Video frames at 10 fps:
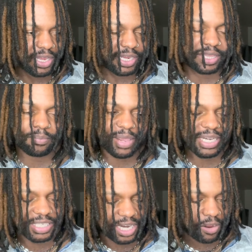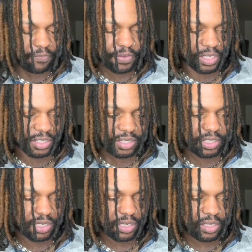Again, the matching outfits,
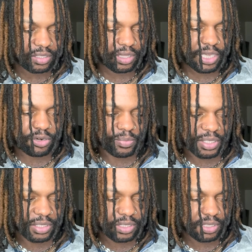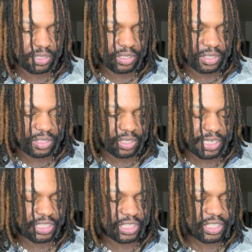the Lettermans,
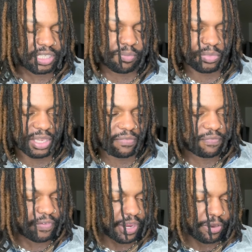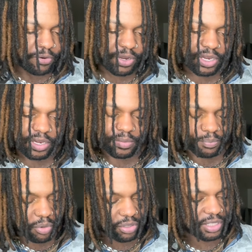it's just something very
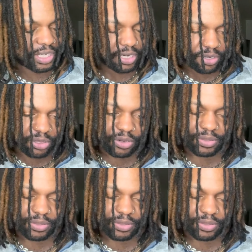particular